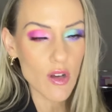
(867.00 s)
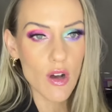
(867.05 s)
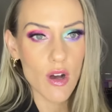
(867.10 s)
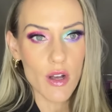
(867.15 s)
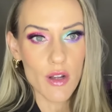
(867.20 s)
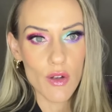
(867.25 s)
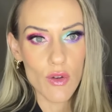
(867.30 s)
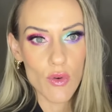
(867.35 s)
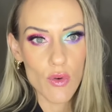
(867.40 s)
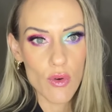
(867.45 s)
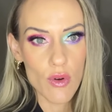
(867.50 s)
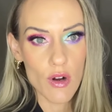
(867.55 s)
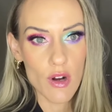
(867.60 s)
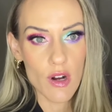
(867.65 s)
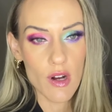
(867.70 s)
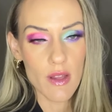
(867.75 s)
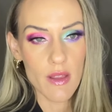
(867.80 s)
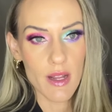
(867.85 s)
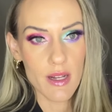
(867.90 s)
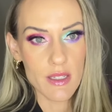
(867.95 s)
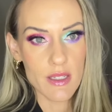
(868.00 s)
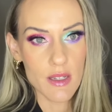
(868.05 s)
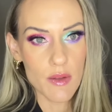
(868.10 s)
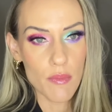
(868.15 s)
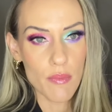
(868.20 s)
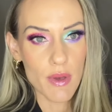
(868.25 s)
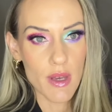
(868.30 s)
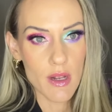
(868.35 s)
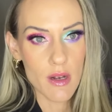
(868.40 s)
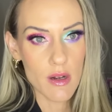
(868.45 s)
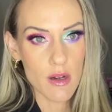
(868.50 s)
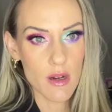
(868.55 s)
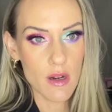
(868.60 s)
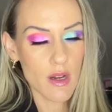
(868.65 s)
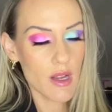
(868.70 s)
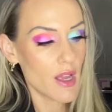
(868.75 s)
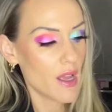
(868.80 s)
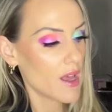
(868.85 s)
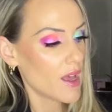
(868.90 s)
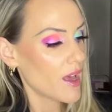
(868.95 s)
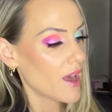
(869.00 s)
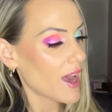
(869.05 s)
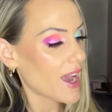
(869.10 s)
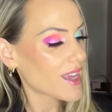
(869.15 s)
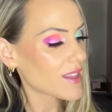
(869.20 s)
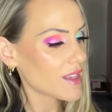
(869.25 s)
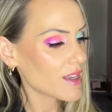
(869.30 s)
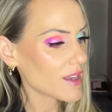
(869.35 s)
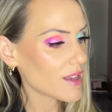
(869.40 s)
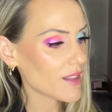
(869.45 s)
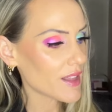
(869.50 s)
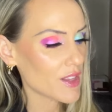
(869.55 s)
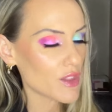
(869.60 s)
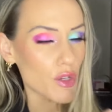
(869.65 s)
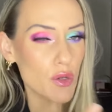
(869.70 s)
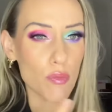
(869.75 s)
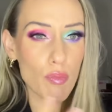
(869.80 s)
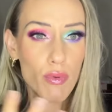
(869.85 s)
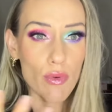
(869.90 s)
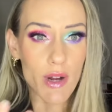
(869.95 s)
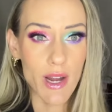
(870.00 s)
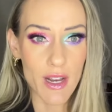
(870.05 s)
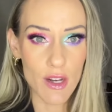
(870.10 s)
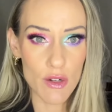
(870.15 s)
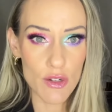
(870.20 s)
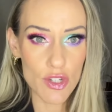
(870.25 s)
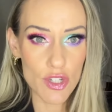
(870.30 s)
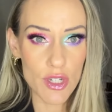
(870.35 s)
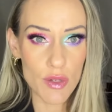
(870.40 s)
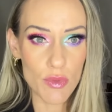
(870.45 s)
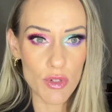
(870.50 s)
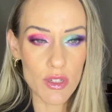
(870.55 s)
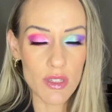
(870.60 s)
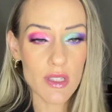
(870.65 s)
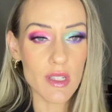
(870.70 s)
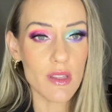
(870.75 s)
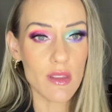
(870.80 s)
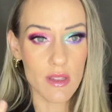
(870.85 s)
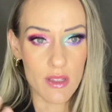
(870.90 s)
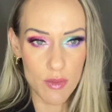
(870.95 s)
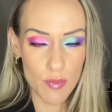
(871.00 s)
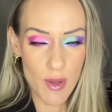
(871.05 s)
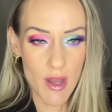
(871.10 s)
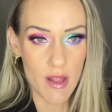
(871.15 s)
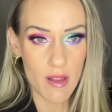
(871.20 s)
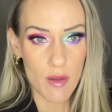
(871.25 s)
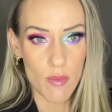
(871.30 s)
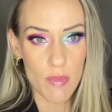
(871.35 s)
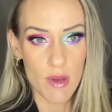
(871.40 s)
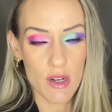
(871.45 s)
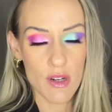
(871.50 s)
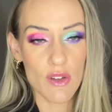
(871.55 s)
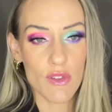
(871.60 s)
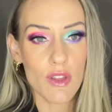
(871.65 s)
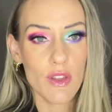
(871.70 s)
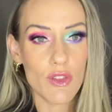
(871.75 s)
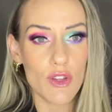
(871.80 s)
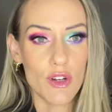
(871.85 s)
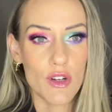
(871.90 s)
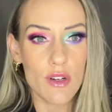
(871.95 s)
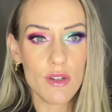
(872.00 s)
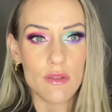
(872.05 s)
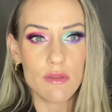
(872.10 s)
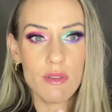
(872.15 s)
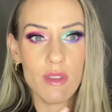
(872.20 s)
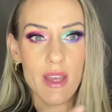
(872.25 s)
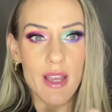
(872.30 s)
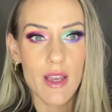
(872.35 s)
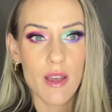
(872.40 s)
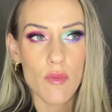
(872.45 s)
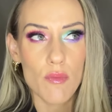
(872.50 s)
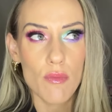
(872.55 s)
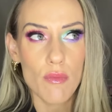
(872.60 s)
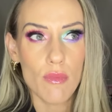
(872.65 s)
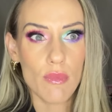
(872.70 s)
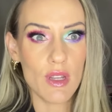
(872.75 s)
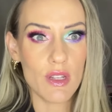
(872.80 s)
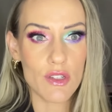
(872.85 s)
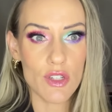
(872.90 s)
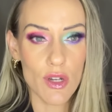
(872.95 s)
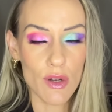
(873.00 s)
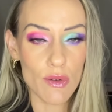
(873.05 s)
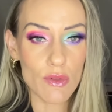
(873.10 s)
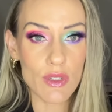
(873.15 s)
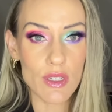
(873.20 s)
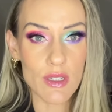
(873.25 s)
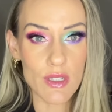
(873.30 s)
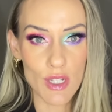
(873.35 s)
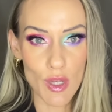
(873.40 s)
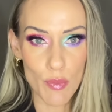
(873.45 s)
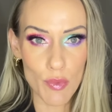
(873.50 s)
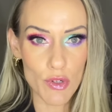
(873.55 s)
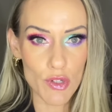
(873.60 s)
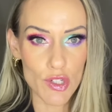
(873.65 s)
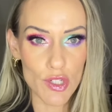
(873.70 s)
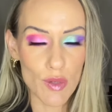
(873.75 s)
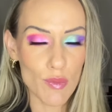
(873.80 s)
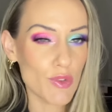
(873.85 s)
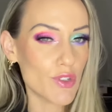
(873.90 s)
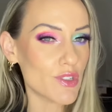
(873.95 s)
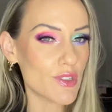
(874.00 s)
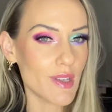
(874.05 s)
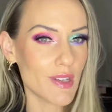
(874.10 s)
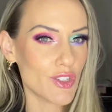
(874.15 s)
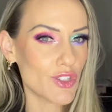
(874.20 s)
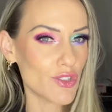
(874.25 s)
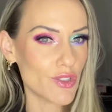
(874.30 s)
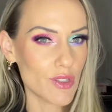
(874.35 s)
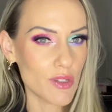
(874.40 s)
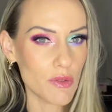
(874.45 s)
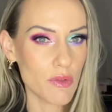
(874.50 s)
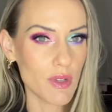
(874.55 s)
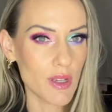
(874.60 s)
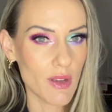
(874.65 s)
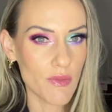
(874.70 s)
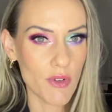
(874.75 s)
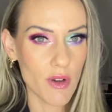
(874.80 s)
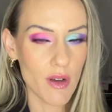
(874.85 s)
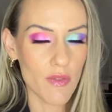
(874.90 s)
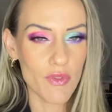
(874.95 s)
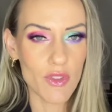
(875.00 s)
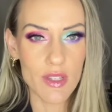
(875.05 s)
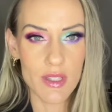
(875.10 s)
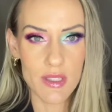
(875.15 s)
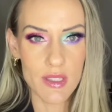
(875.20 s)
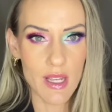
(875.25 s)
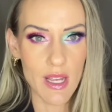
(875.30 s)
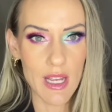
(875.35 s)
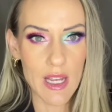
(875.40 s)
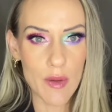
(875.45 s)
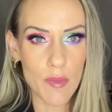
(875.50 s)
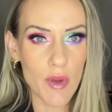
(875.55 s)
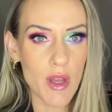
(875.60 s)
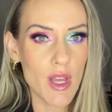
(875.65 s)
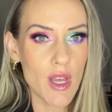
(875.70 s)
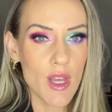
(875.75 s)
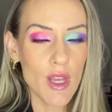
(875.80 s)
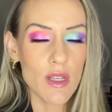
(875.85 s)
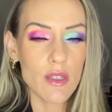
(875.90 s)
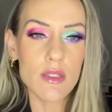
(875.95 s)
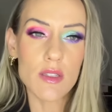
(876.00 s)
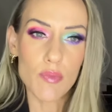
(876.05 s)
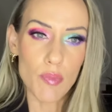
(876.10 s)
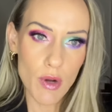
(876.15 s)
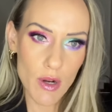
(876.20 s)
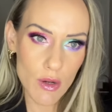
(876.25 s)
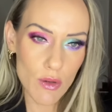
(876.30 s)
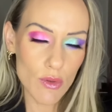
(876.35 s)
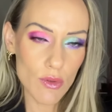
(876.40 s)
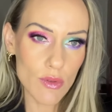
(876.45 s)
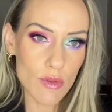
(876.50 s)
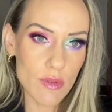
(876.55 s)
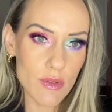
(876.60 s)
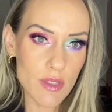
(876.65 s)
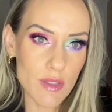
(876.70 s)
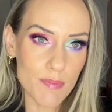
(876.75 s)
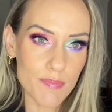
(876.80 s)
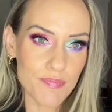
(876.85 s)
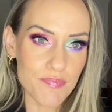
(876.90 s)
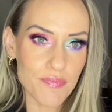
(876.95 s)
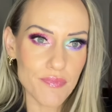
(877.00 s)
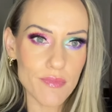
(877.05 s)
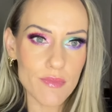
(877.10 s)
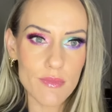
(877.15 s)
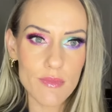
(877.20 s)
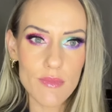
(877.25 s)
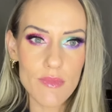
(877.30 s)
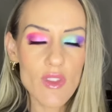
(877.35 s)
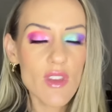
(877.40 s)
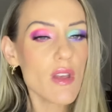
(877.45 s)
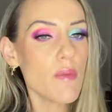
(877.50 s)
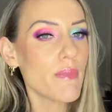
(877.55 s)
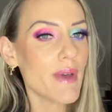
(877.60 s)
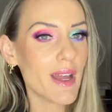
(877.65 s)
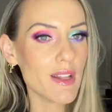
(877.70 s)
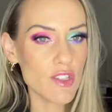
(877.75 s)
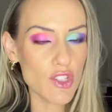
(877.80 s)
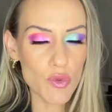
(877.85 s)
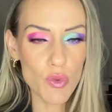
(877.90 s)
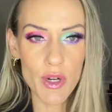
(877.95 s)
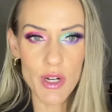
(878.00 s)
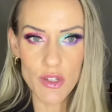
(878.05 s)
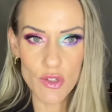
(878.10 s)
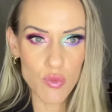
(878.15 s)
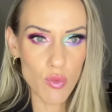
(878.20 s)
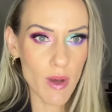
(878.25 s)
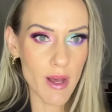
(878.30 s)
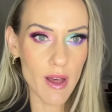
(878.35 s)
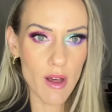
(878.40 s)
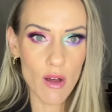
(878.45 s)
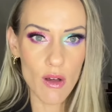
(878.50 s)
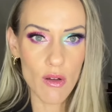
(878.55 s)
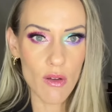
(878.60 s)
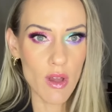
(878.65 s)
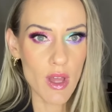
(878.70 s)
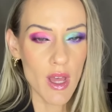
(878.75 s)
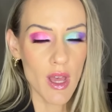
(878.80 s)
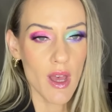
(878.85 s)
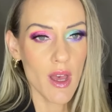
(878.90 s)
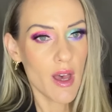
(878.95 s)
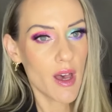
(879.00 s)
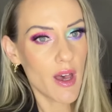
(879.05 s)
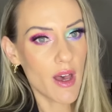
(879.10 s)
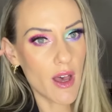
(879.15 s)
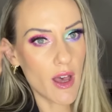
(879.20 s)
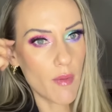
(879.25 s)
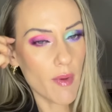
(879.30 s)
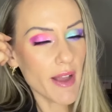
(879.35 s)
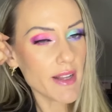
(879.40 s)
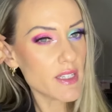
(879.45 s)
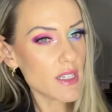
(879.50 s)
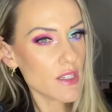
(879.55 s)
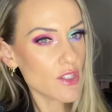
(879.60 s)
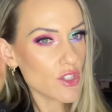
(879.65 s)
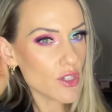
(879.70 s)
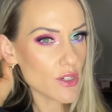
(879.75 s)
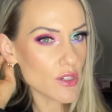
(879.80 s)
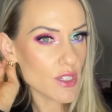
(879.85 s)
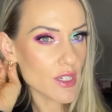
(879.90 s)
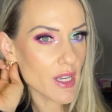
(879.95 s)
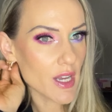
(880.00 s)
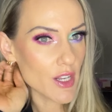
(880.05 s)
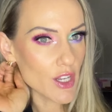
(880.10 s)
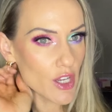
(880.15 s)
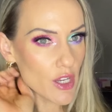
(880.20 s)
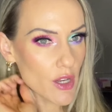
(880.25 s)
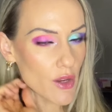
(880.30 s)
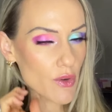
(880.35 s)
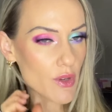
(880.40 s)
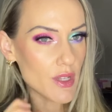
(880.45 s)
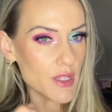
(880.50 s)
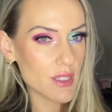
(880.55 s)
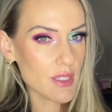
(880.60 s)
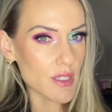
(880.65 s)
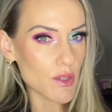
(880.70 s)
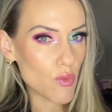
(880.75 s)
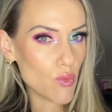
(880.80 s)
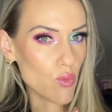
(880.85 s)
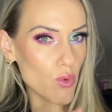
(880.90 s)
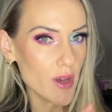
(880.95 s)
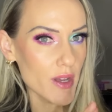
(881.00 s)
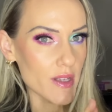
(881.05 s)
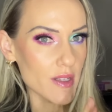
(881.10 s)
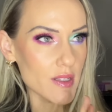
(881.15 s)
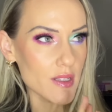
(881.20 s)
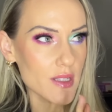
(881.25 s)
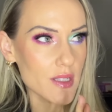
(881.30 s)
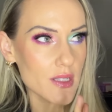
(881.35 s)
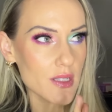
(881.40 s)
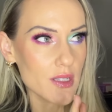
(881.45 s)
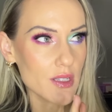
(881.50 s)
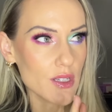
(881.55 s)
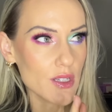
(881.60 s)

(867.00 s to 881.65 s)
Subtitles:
Encore. I liked it better. I think I like their brighter shimmers in this palette better than their like mid-tone to deeper shimmers. They just don't give off the same sparkles. Mattes worked well. I did start to kind of notice it was